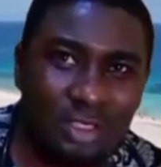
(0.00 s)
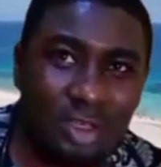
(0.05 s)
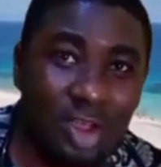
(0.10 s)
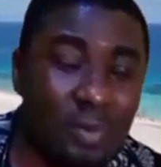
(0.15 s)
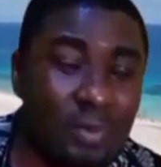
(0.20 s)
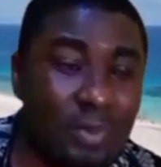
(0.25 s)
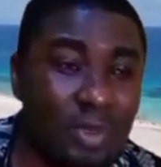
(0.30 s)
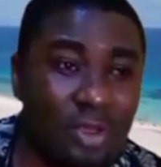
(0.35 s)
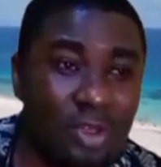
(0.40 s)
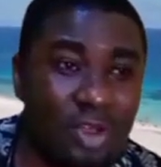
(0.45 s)
or
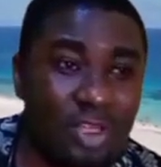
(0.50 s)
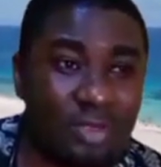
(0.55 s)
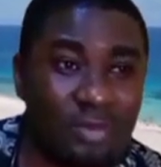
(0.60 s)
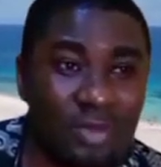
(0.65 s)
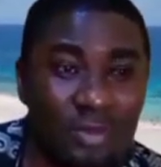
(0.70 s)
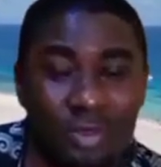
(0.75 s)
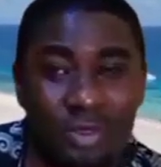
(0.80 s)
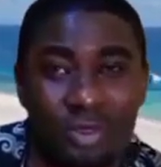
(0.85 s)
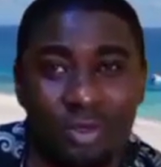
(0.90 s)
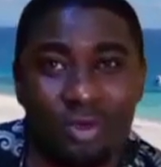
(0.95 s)
because
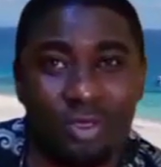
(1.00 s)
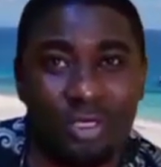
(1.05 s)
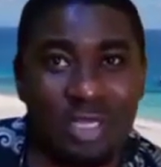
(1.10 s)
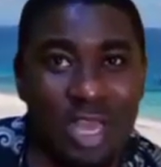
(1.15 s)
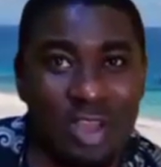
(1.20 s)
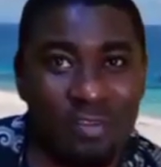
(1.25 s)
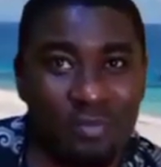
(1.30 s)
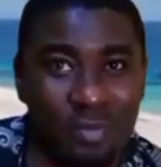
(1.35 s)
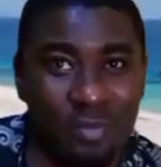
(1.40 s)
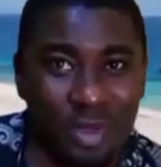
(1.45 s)
maybe you don't have
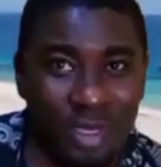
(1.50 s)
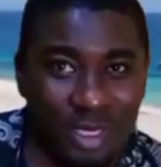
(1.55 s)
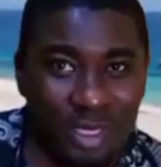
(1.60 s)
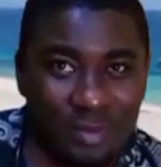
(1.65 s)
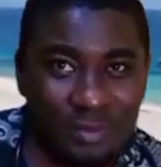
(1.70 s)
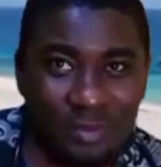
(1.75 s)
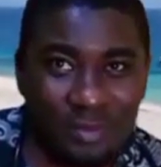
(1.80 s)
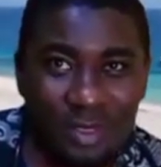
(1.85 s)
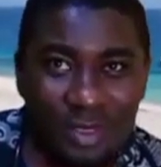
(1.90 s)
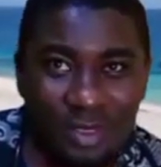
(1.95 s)
money,
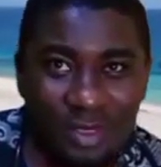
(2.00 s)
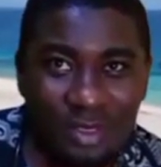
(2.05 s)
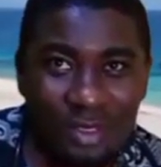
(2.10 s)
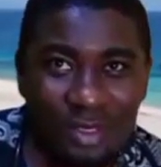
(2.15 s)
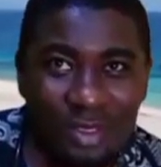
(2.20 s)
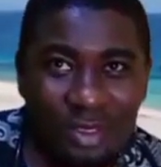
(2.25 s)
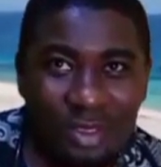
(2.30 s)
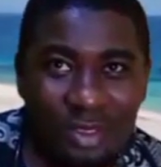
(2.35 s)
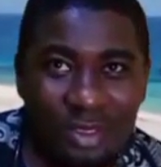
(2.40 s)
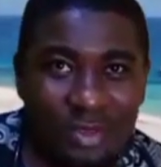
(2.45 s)

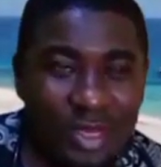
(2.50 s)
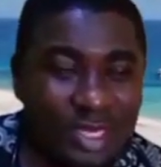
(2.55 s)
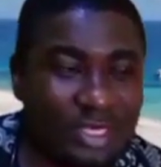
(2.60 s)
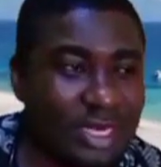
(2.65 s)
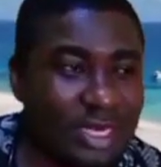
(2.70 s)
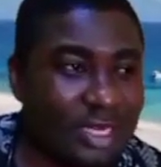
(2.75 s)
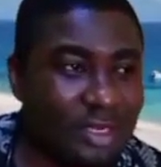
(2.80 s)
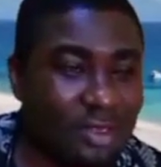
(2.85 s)
you are trying to